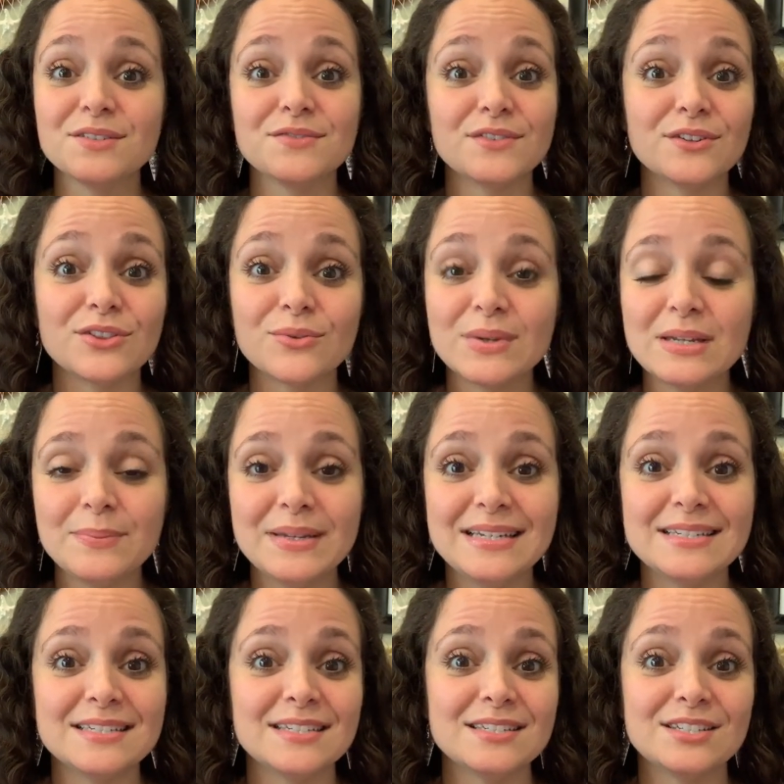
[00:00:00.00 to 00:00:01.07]
for 3
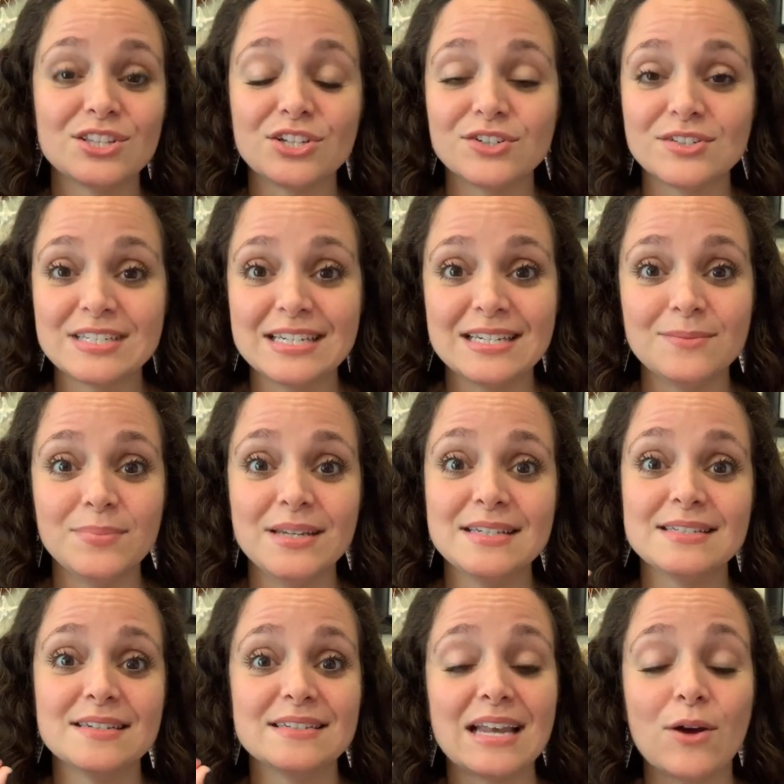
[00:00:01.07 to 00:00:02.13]
pieces, 13
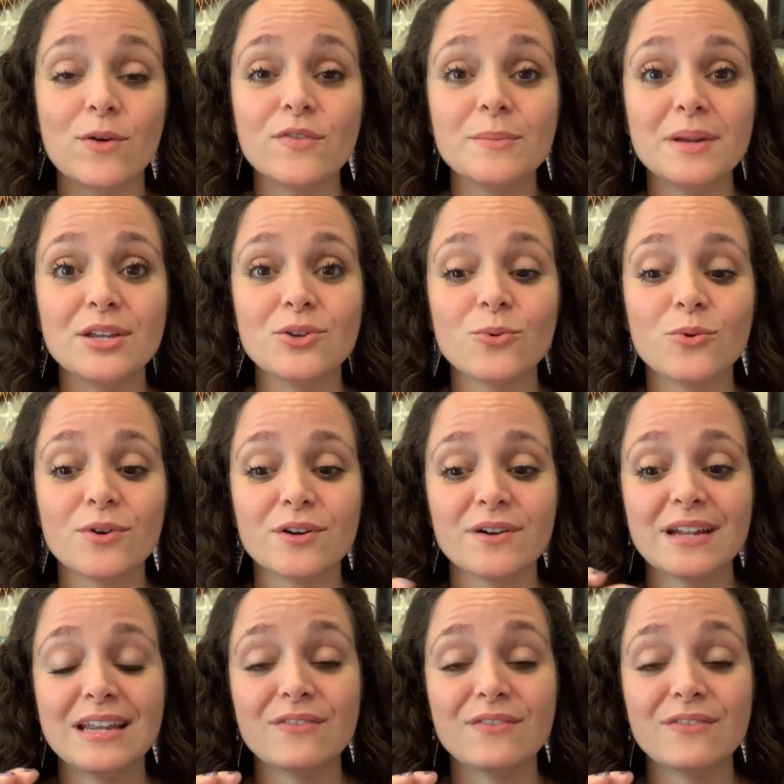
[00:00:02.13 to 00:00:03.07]
pieces, however many you ordered,